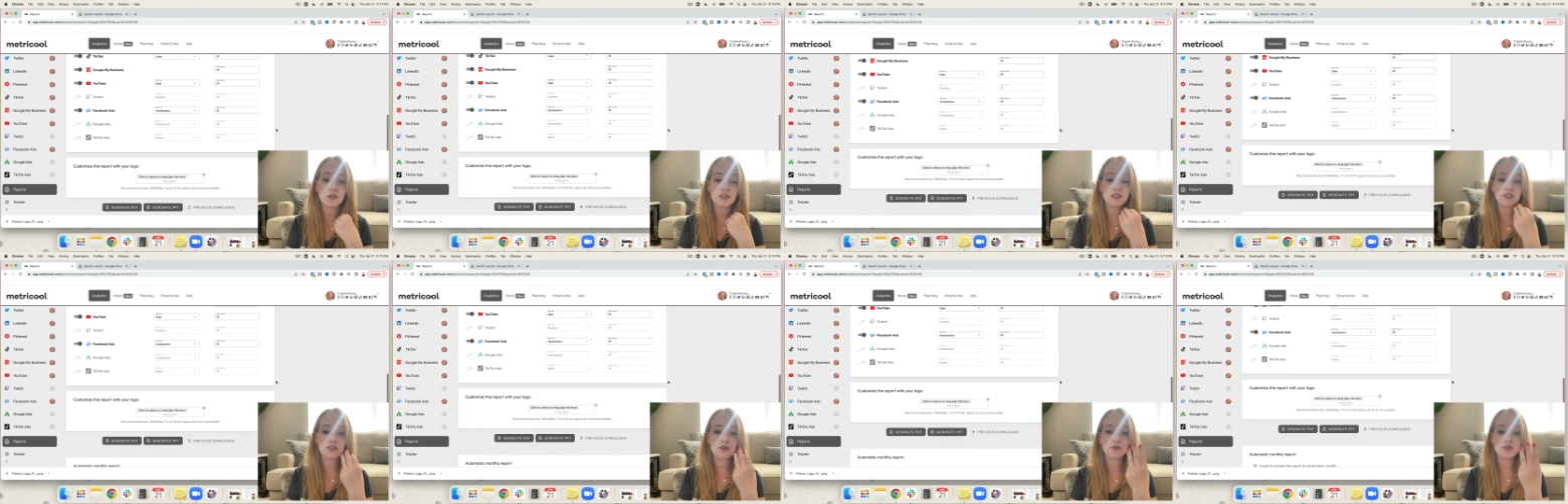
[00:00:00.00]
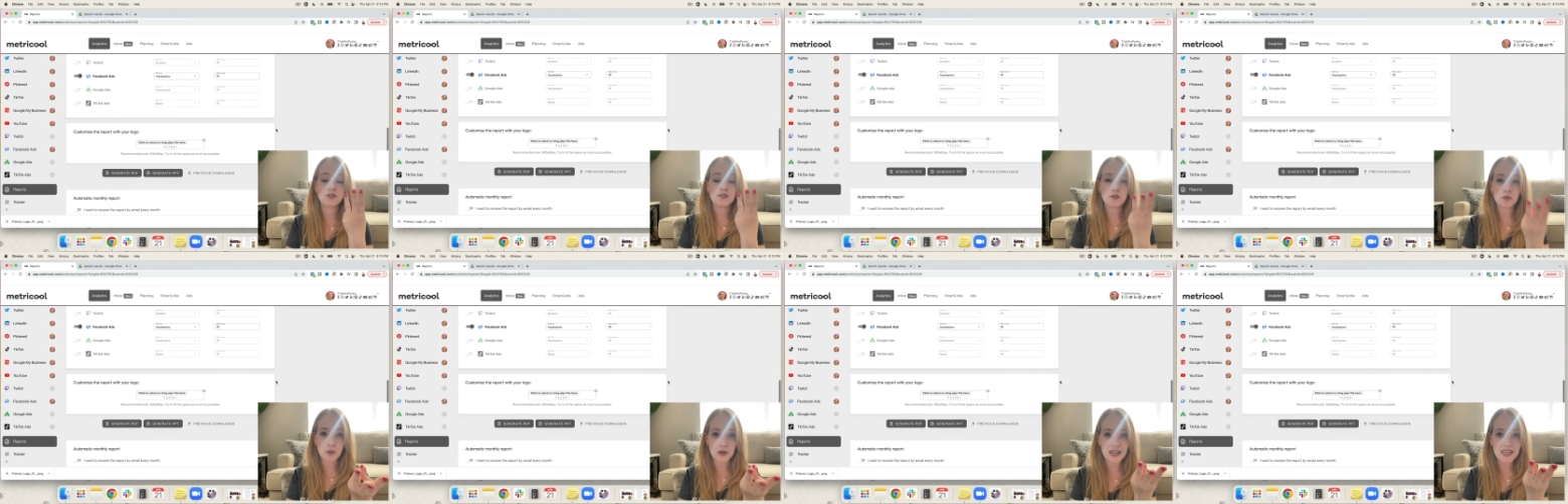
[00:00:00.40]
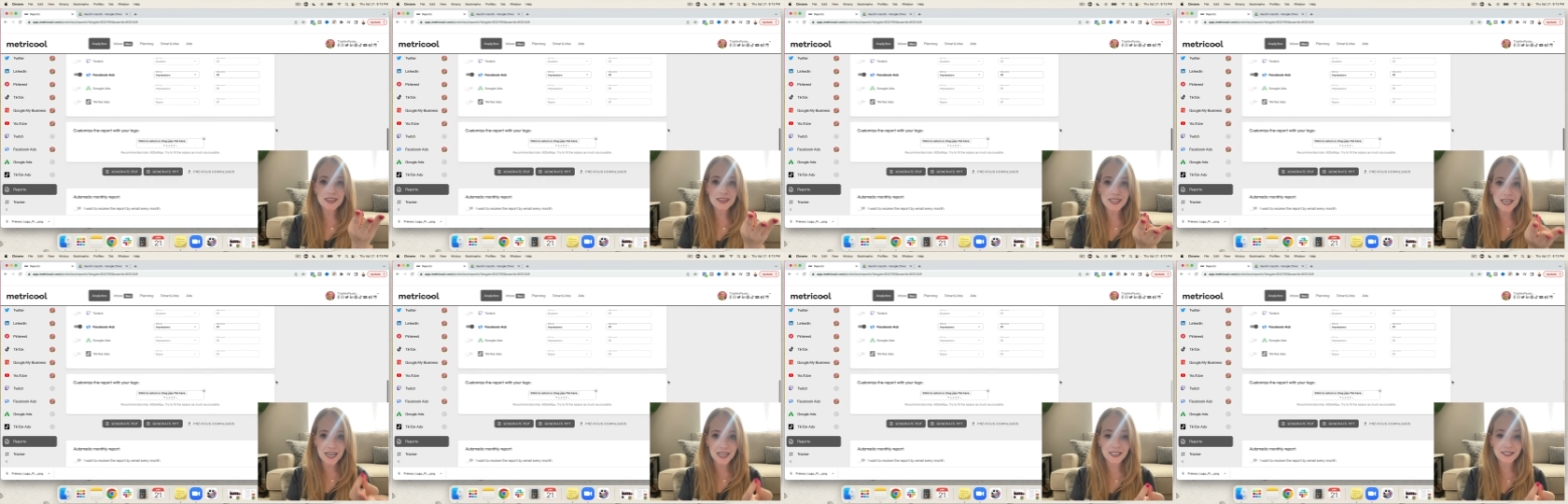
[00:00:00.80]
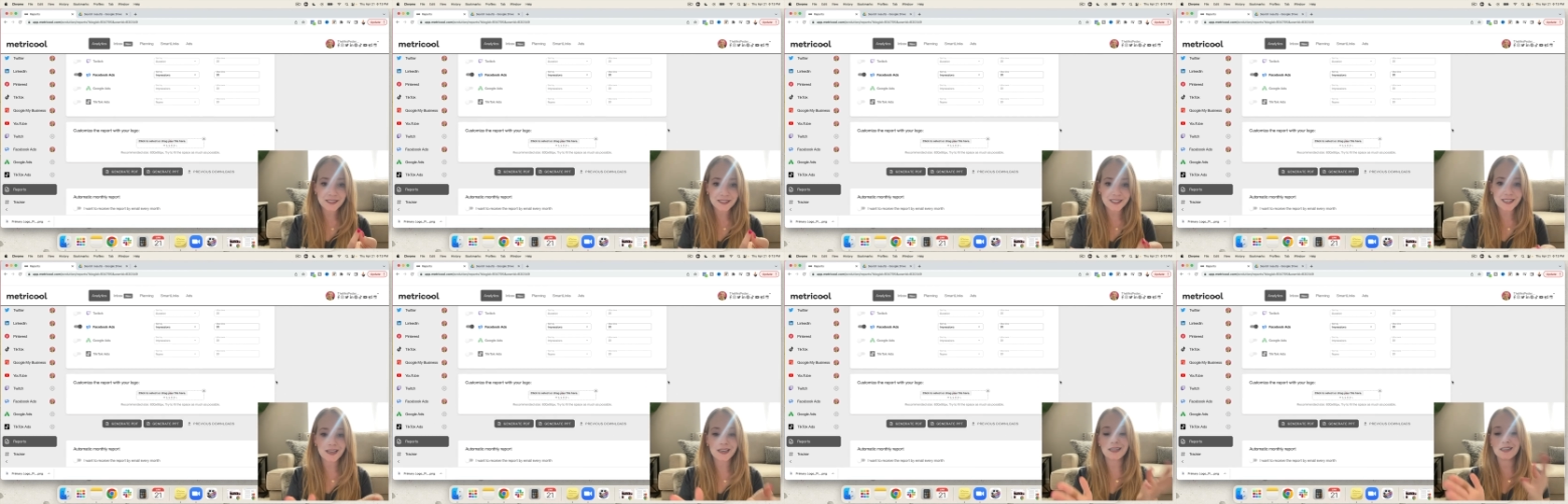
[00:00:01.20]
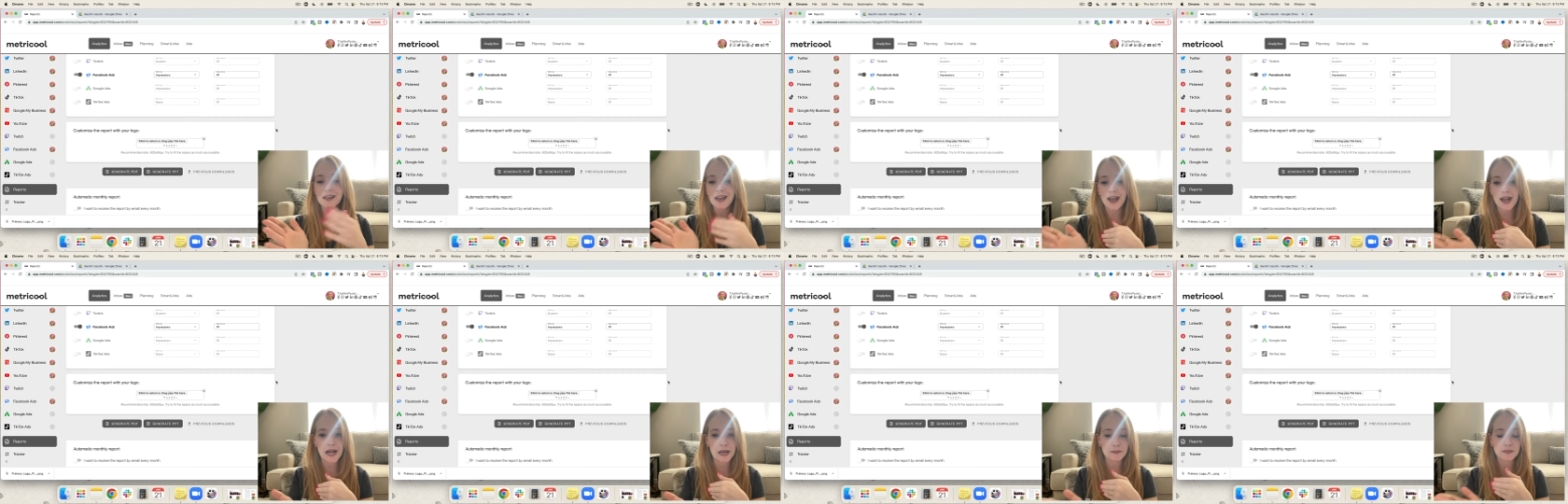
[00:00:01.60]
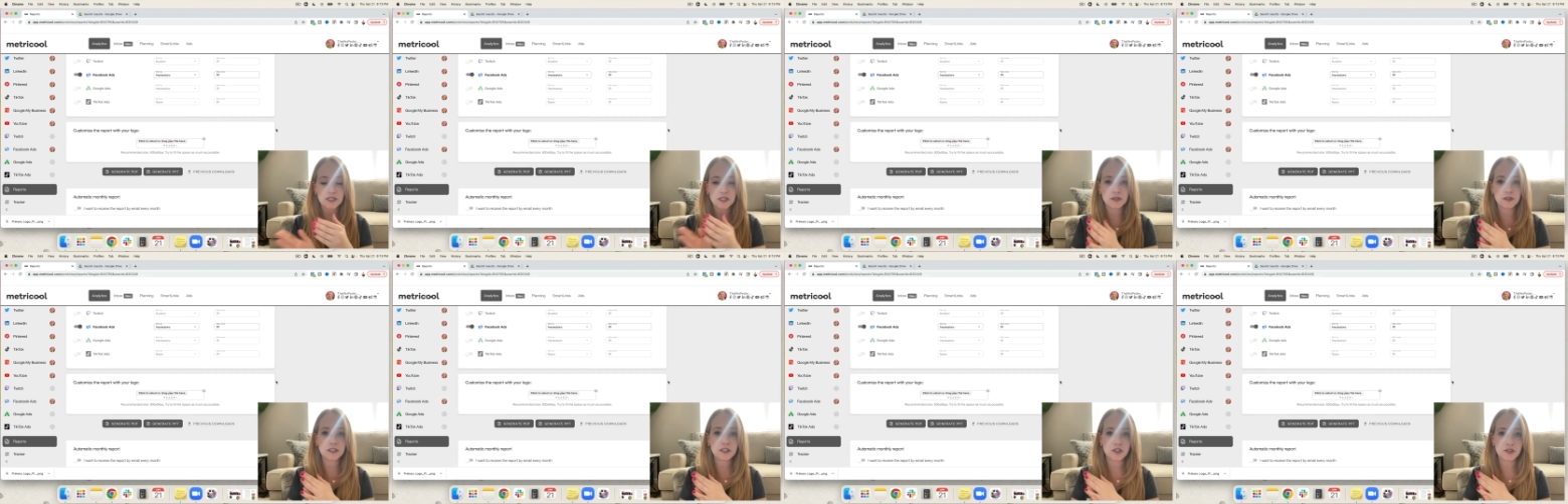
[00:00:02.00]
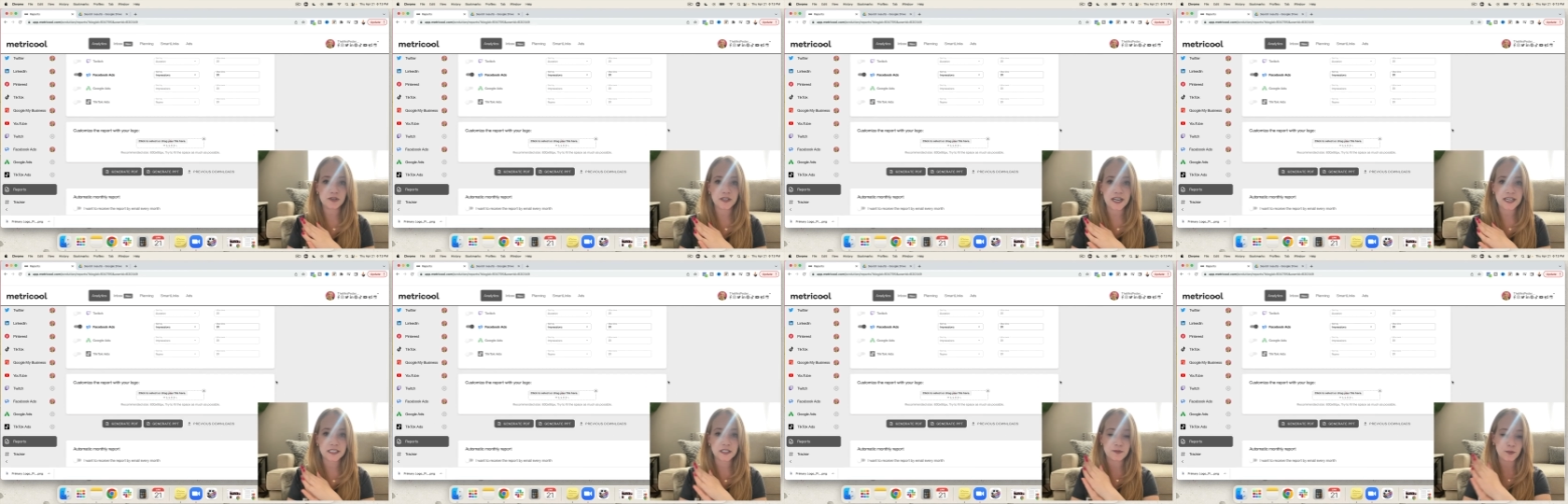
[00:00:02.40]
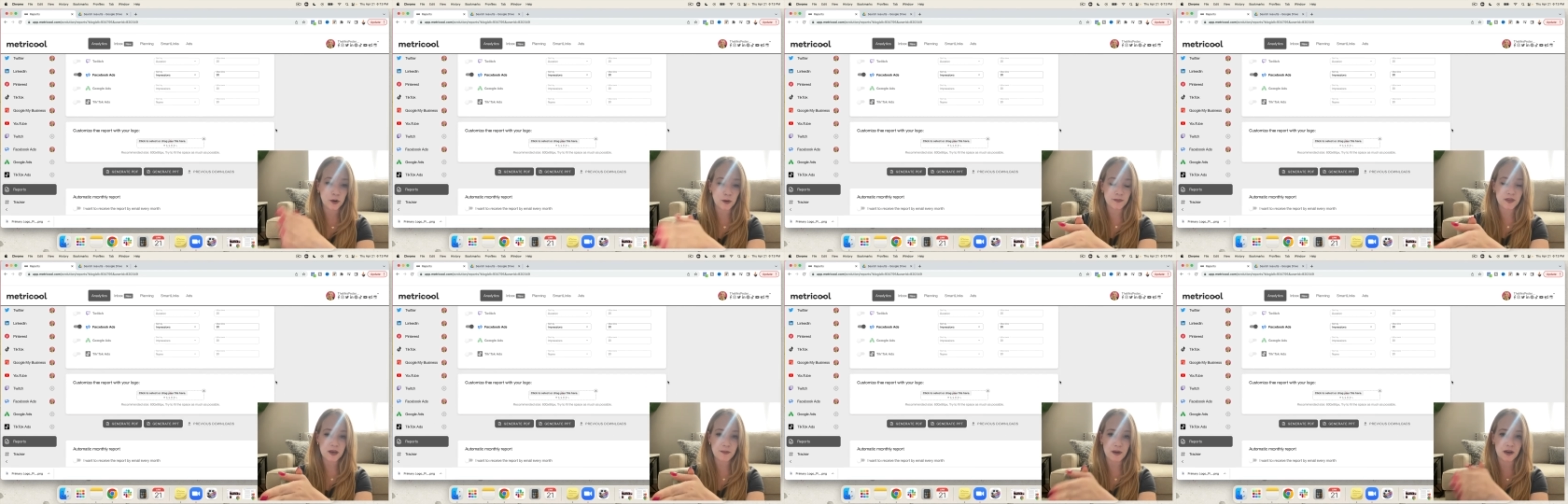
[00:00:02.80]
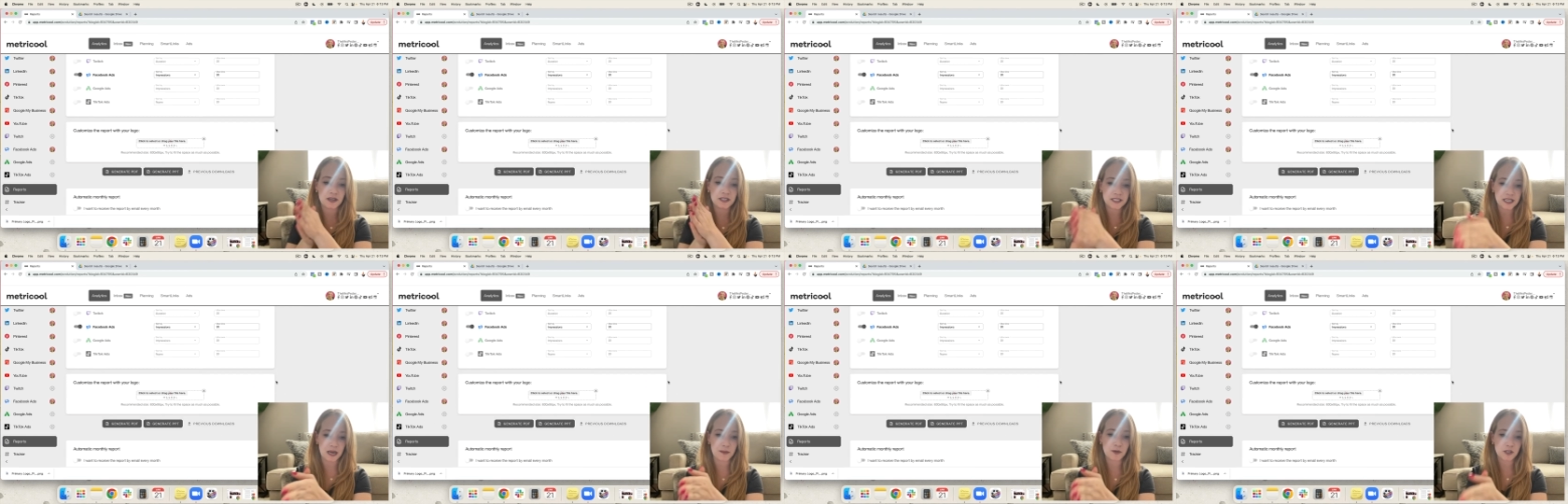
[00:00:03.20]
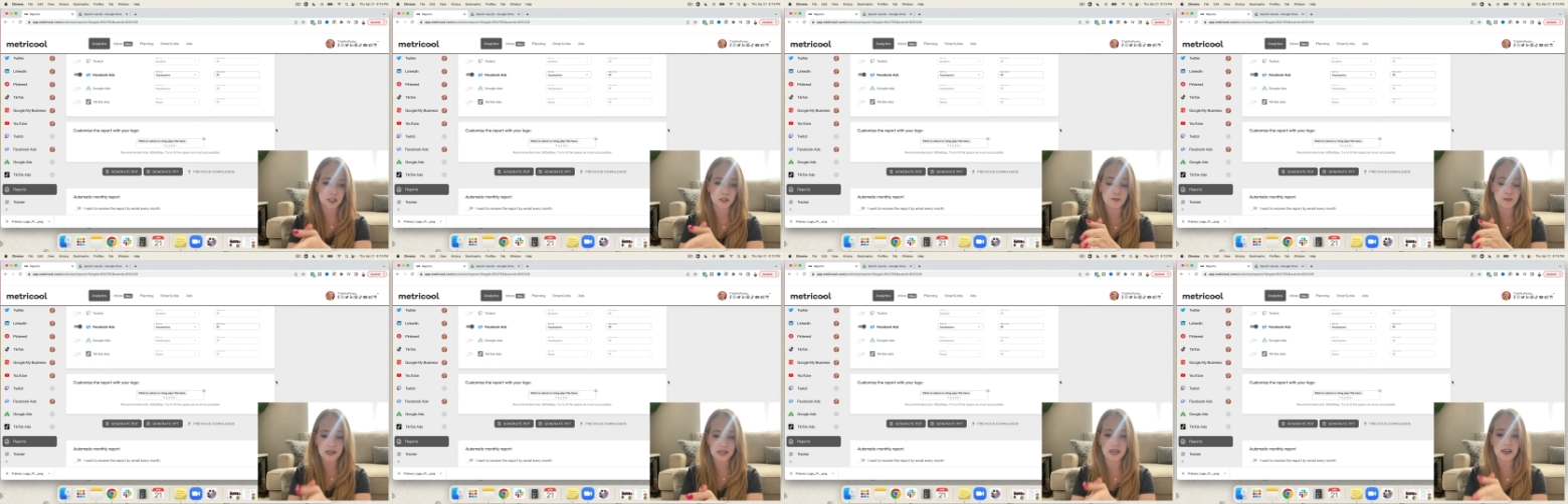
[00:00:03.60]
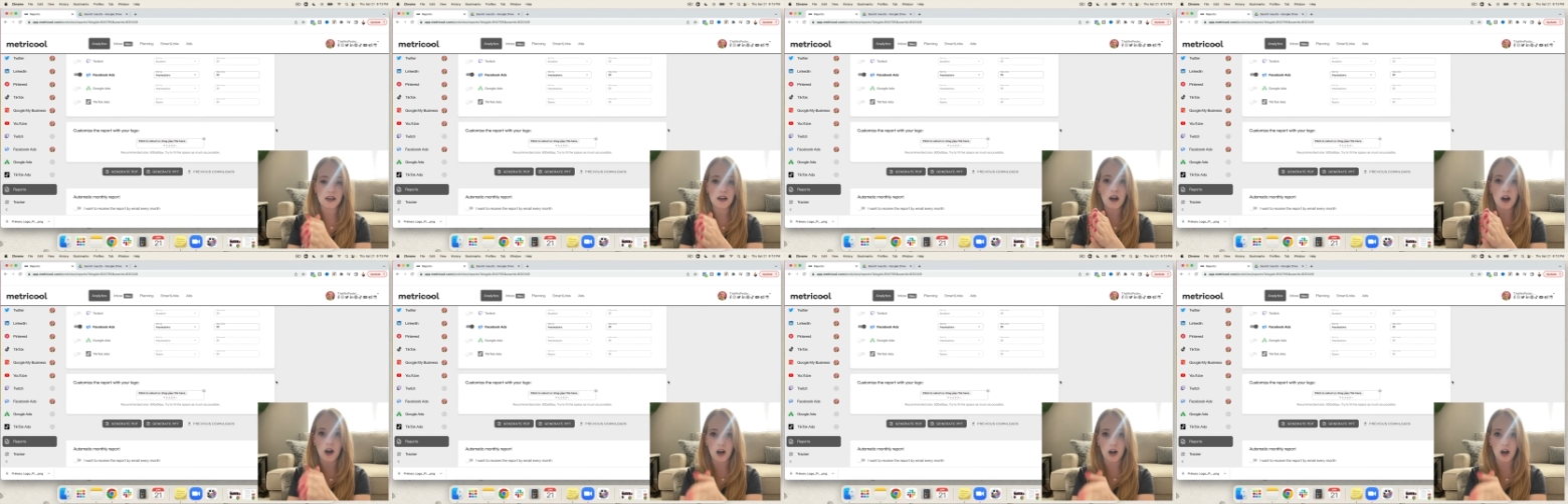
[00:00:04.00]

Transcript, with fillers: can do 3 things that can absolutely transform the amount of time you're spending